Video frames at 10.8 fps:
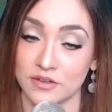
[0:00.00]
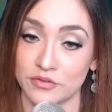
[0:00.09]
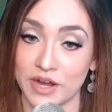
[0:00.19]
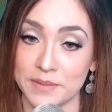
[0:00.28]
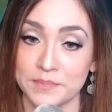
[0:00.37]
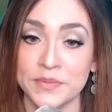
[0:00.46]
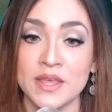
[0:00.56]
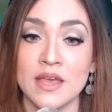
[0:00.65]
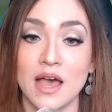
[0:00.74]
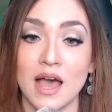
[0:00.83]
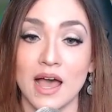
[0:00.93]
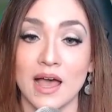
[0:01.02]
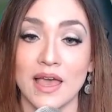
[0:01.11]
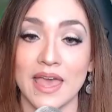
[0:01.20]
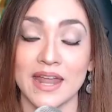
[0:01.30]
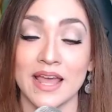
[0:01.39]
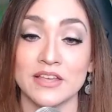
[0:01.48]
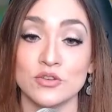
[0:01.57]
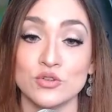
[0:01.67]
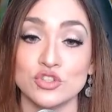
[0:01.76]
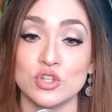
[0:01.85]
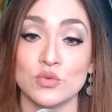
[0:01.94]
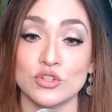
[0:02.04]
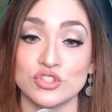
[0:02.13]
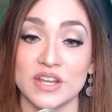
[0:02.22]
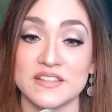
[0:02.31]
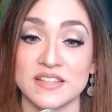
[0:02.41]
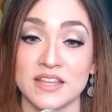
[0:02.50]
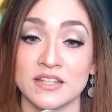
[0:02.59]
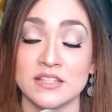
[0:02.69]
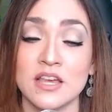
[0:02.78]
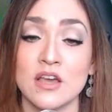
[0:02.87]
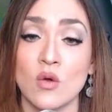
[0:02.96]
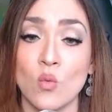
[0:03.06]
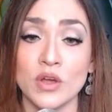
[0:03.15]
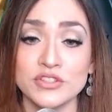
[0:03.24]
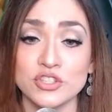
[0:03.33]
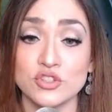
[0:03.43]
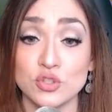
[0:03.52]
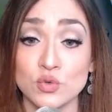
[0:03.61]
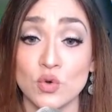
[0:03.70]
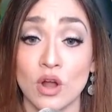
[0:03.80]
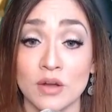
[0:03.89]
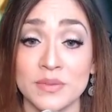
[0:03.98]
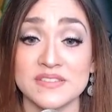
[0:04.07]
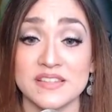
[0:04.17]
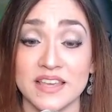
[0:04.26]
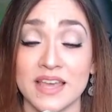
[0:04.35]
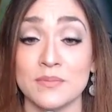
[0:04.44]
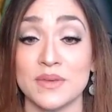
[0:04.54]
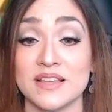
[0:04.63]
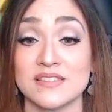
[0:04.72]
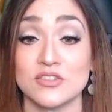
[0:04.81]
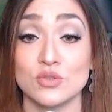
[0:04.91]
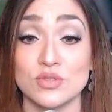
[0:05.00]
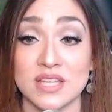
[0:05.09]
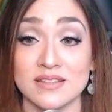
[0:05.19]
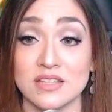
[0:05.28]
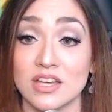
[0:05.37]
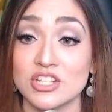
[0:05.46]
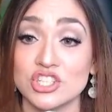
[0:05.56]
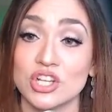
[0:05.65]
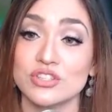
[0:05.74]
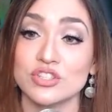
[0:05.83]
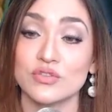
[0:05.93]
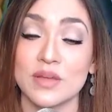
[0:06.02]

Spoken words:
right? And I usually will try to send 1 to 2 armies, again, because they do tend to unshelter right